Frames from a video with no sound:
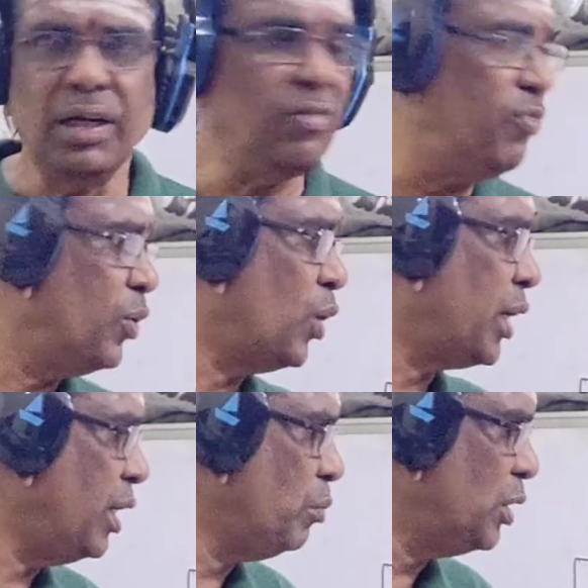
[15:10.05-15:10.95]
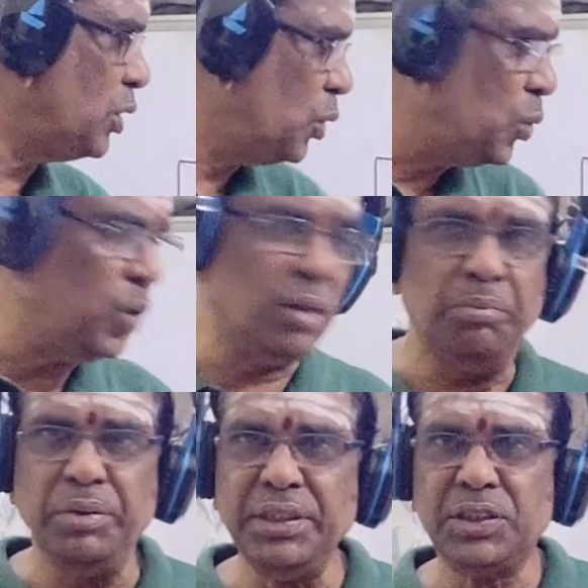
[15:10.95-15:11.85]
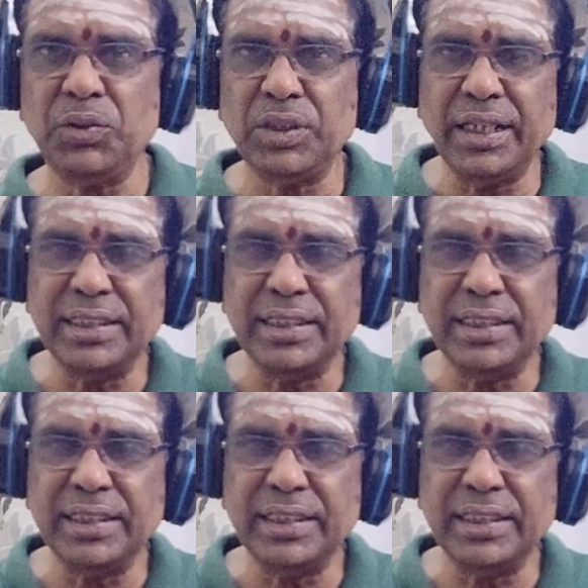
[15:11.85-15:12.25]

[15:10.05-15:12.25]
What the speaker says: If you are able to do a beetroot in